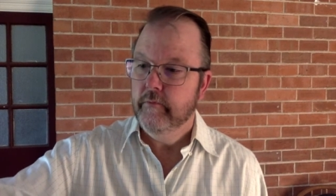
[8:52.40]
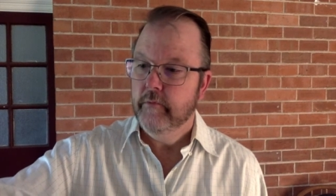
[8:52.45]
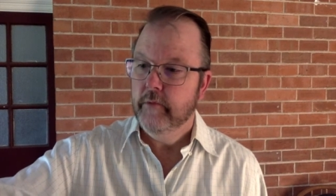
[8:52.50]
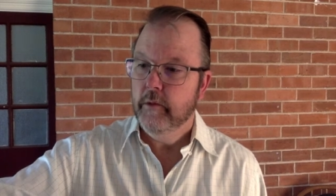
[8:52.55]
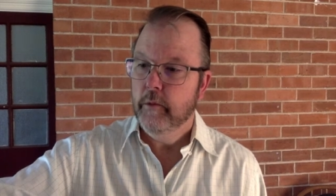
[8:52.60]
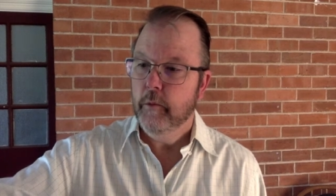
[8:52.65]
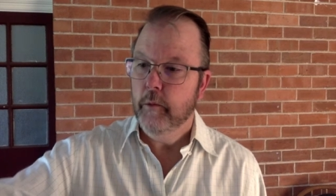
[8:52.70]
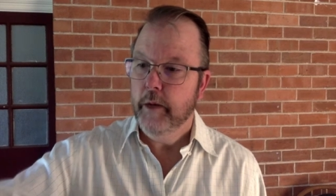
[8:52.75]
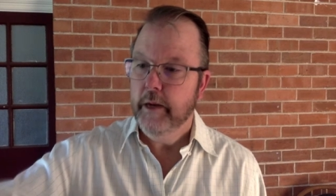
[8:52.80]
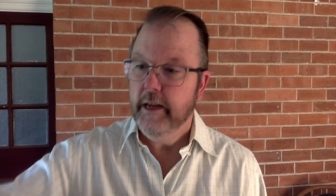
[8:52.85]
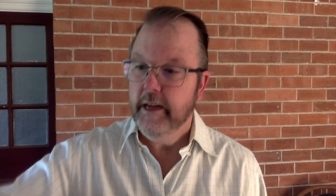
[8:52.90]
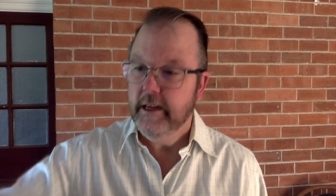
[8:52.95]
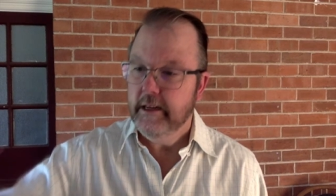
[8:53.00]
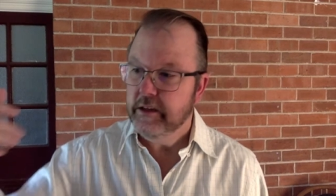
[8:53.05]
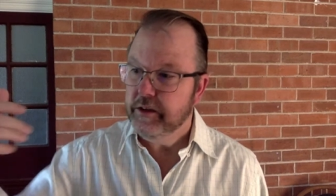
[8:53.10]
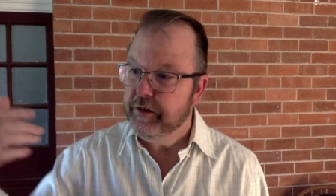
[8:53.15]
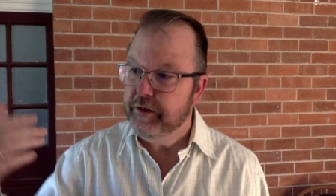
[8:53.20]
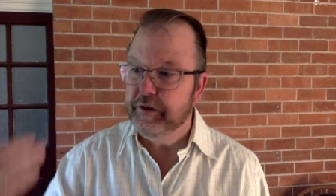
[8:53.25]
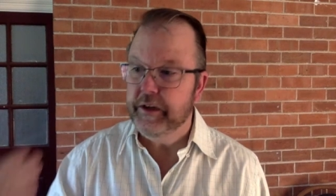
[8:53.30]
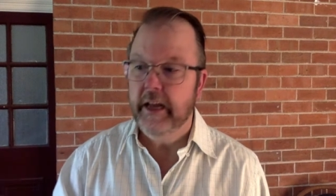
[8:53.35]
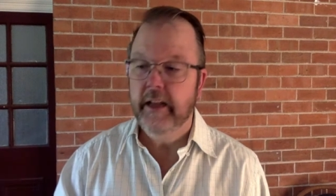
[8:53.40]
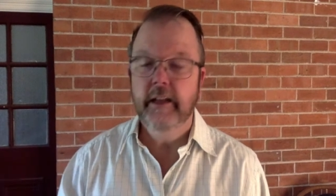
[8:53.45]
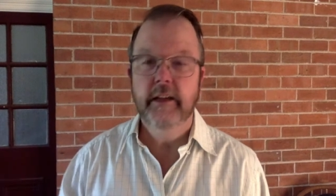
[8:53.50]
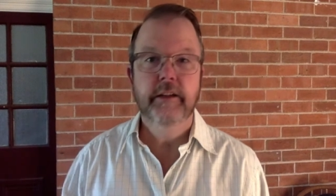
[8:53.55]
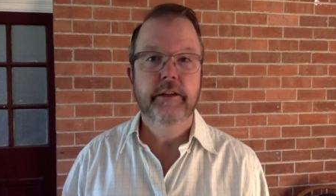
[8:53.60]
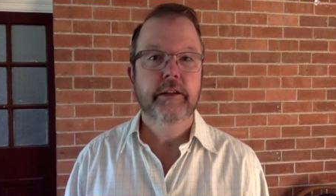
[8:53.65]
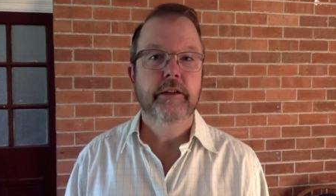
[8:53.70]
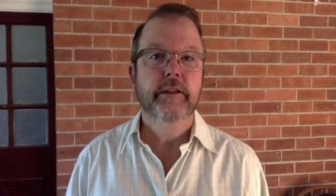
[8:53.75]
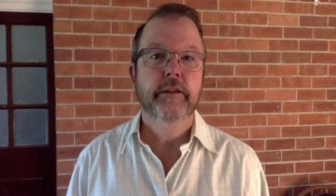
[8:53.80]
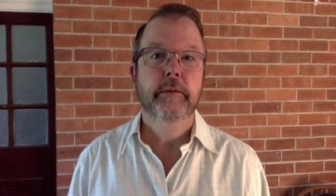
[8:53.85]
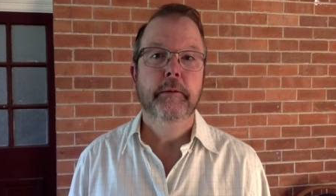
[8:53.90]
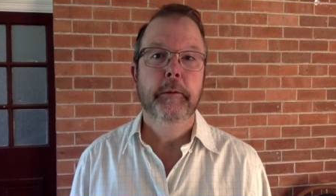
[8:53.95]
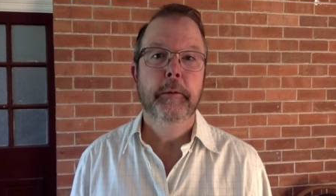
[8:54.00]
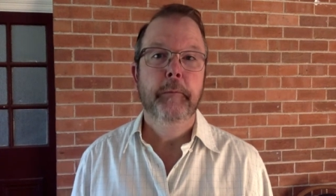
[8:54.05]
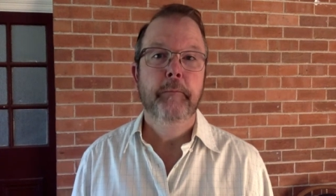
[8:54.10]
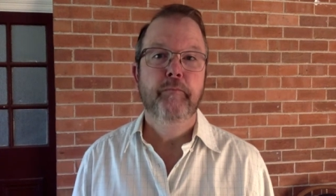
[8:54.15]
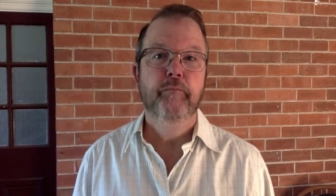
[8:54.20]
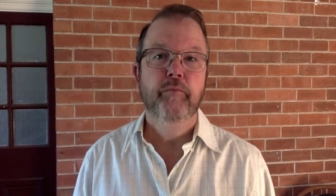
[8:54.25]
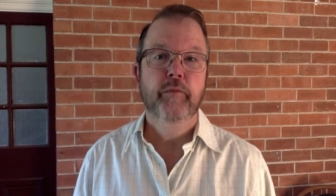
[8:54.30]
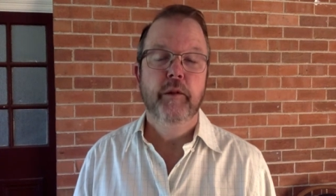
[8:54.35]
we need to sell it,
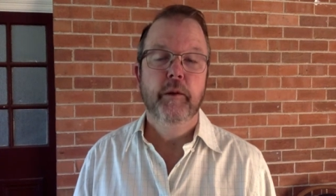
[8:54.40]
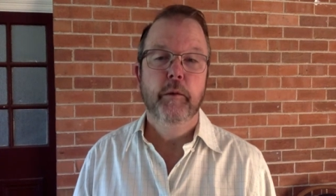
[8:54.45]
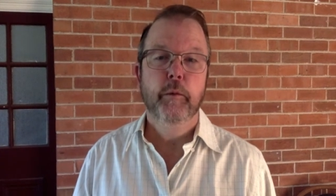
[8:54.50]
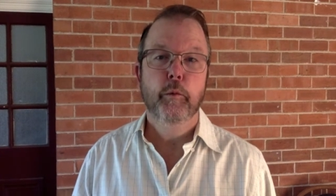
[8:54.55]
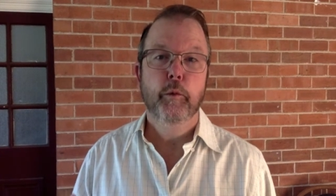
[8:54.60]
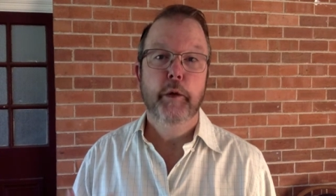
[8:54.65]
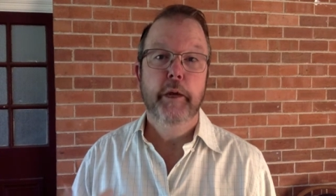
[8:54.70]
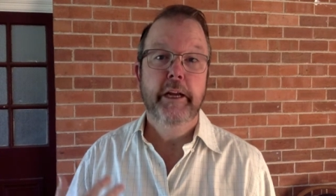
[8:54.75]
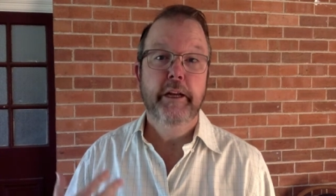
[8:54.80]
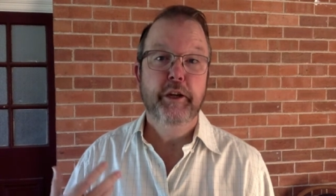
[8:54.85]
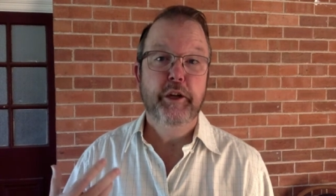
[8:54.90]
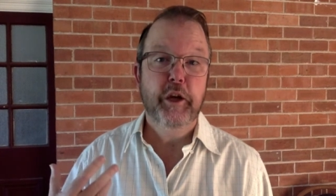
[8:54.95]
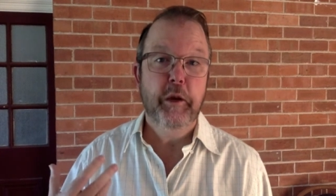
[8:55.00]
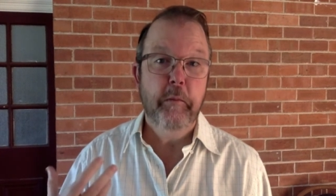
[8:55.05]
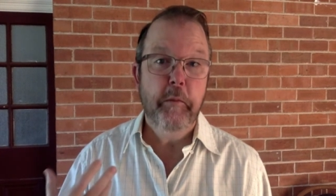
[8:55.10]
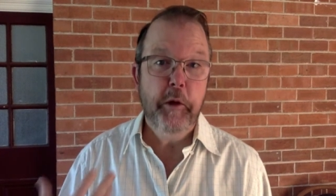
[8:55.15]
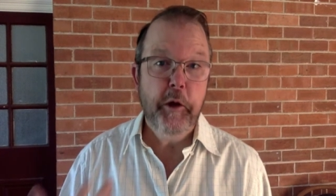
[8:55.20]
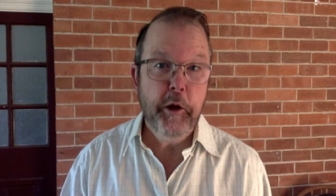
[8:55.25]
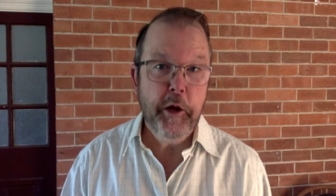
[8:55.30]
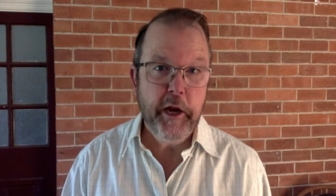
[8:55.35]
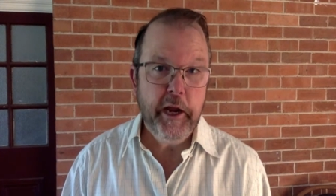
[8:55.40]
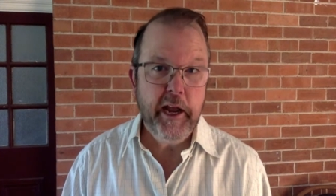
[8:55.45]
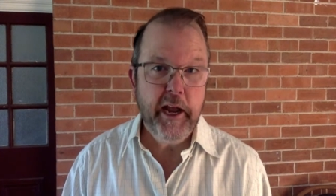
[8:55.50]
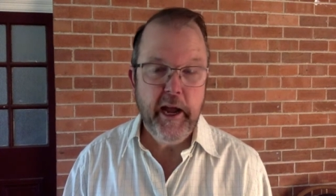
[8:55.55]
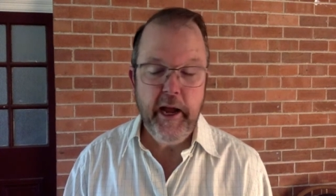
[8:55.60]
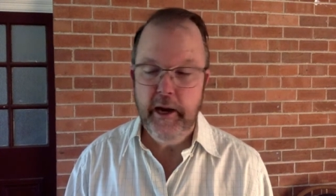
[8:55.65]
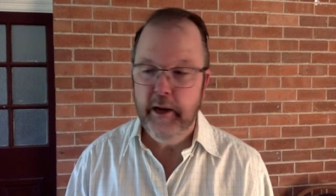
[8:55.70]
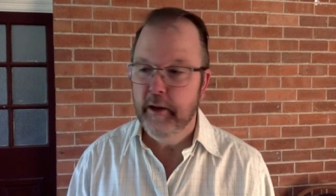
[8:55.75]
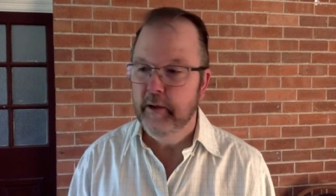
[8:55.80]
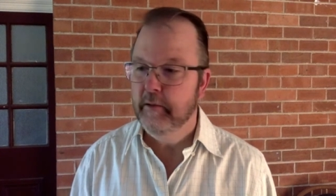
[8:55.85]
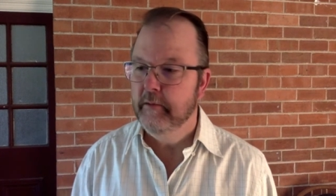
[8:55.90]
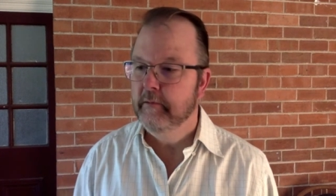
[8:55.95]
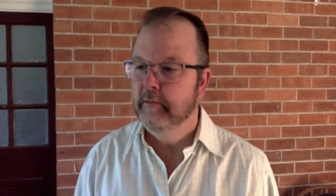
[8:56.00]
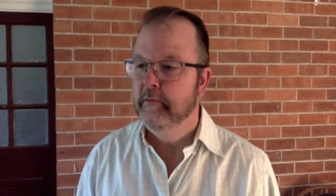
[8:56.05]
we need to communicate it,